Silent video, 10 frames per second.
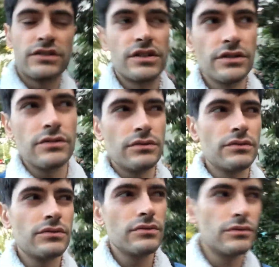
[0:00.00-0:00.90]
See
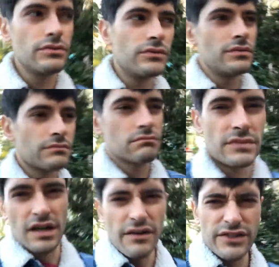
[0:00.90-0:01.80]
you.
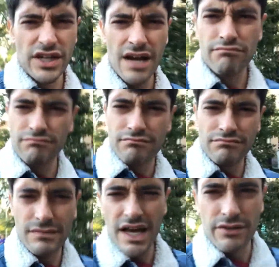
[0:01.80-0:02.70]
The coffee shop?
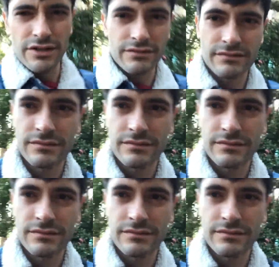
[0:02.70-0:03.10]
I don't know.